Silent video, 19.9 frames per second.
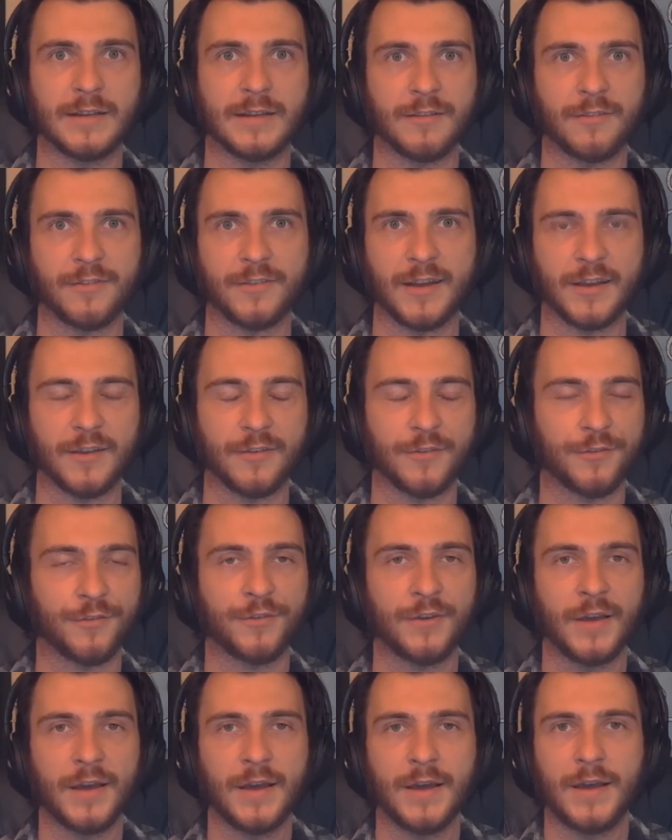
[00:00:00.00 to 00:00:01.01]
It's nice
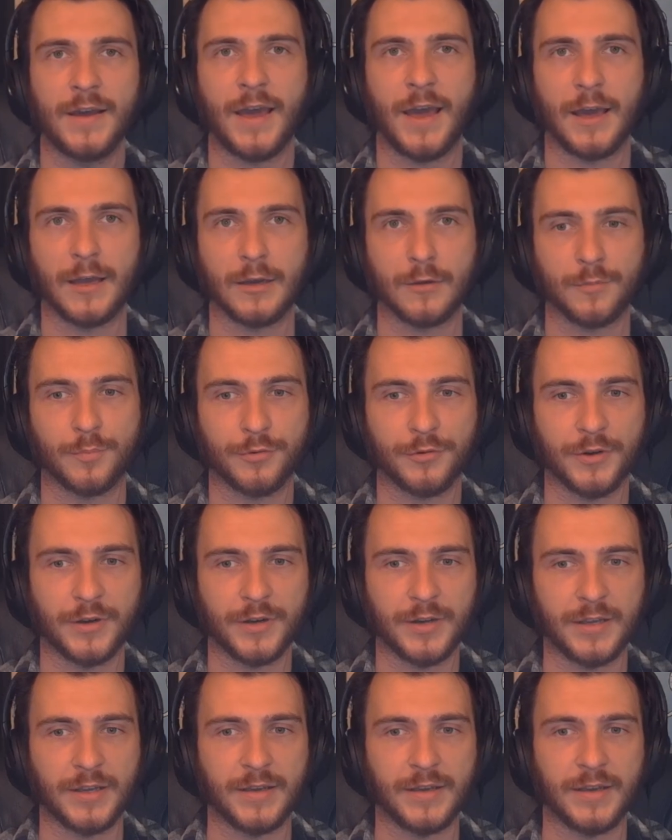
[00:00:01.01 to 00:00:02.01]
and
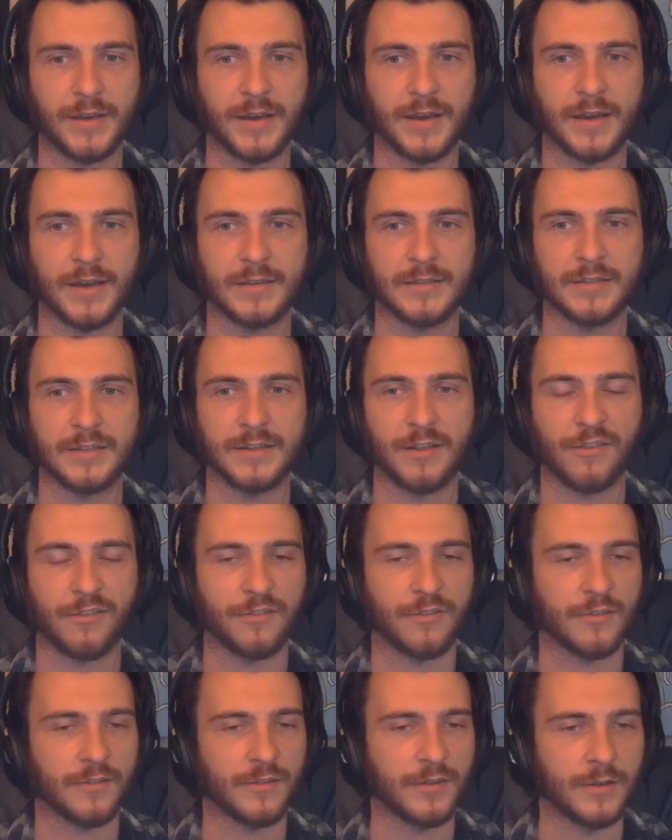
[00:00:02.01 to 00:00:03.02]
pretty, and
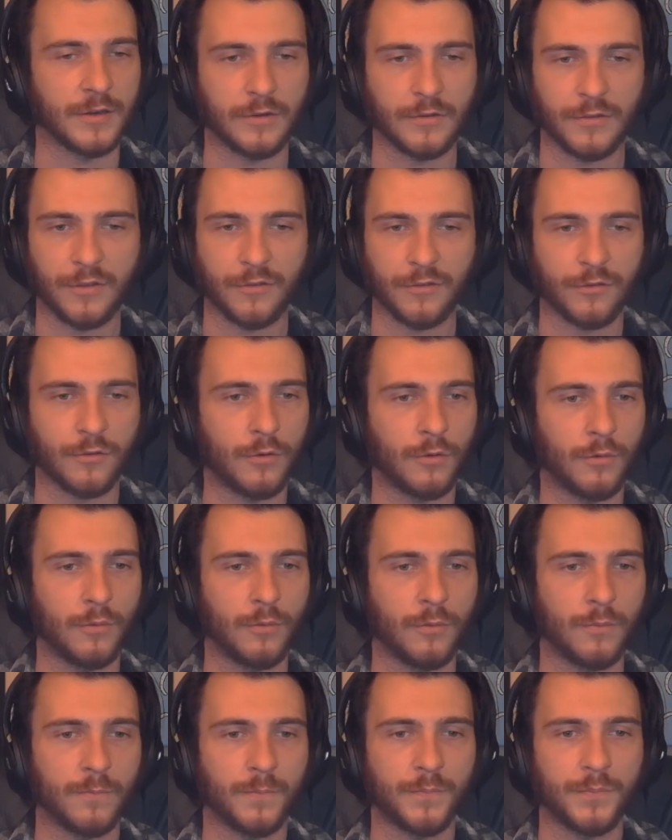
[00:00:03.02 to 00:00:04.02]
it's, you know, this whole